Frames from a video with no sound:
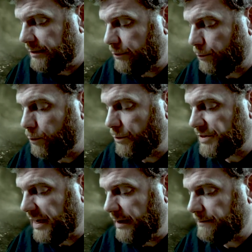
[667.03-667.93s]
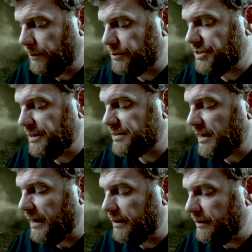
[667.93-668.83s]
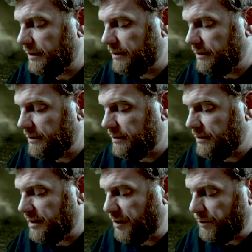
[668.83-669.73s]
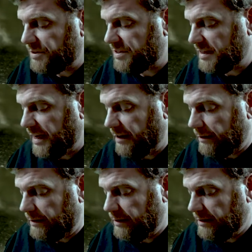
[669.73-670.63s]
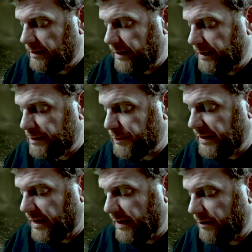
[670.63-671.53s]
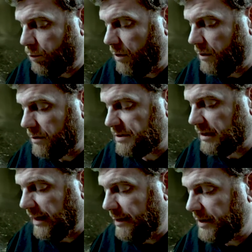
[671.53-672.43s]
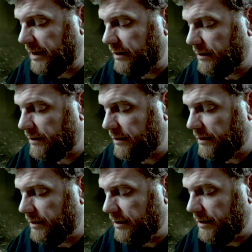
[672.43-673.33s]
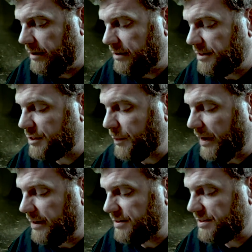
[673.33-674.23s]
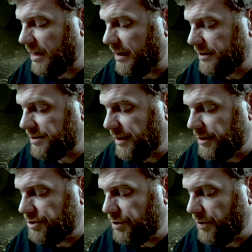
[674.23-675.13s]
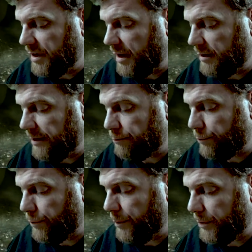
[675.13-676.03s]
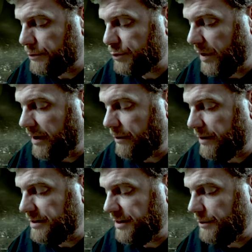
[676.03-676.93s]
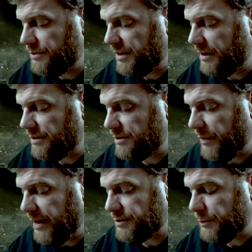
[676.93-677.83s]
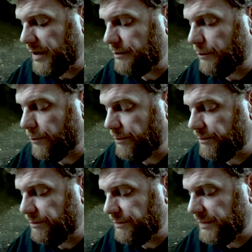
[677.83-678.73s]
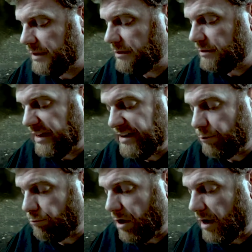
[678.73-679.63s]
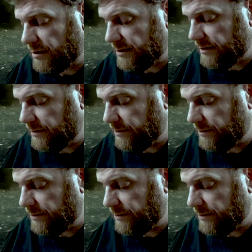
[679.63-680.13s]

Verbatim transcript: The room was hateful, she decided. It was stale, and its benighted walls clammy. Despite its size, she would not let Rory persuade her into using it as the master bedroom. Let it rot.